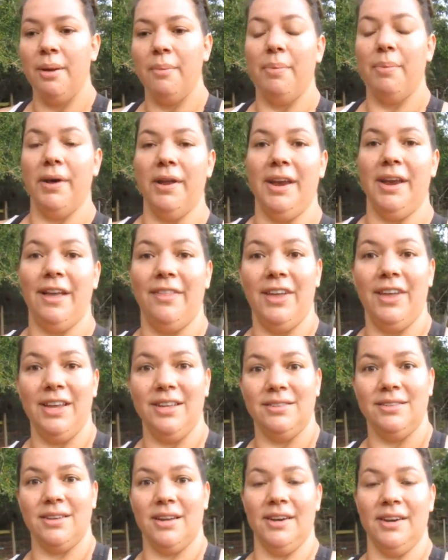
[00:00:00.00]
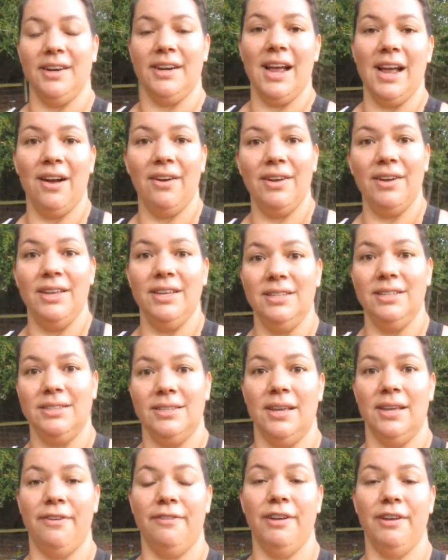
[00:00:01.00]
But now that he's cut it out, he's
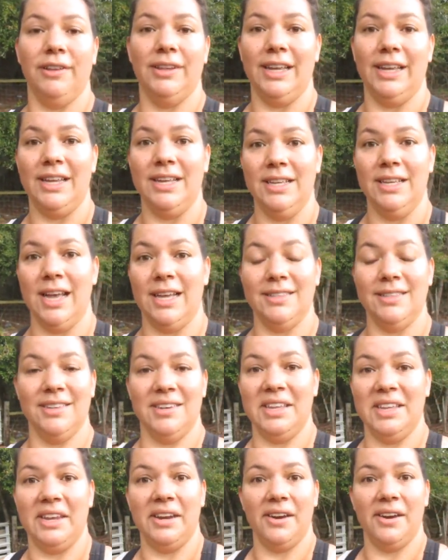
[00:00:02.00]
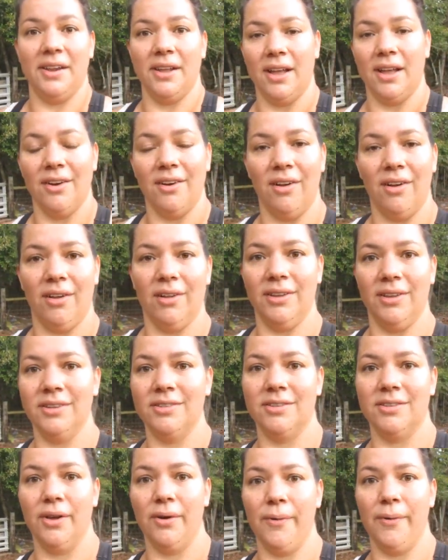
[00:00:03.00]
felt like he hasn't needed it at all.
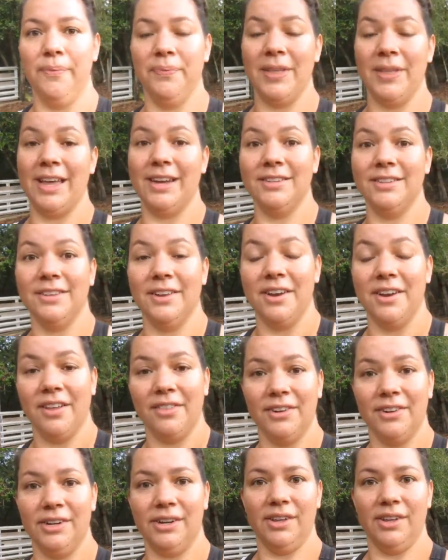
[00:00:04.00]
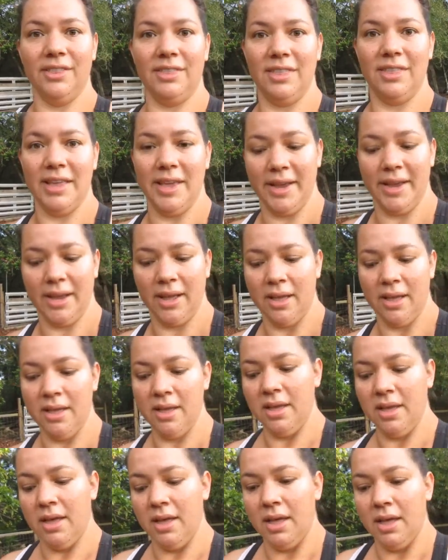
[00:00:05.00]
So that is another good thing.
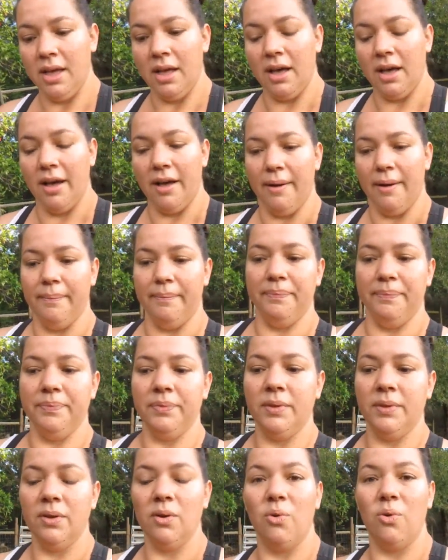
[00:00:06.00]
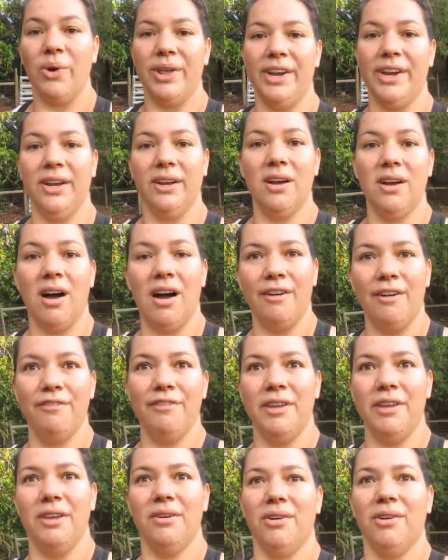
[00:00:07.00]
Um, quitting
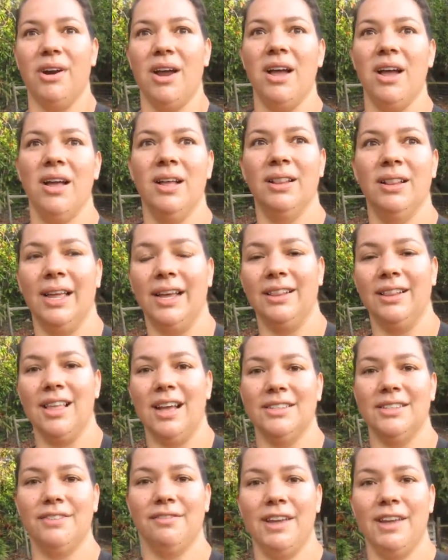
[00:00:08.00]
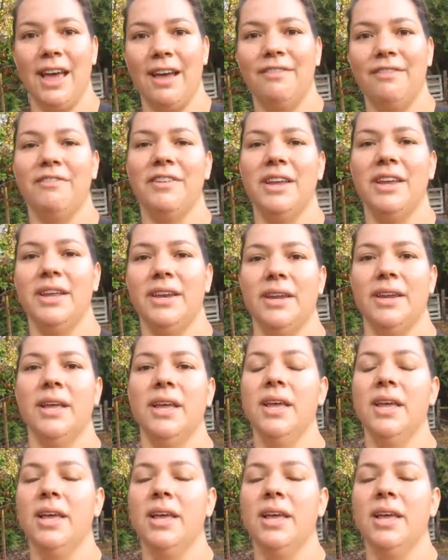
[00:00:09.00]
coffee or like lots of caffeine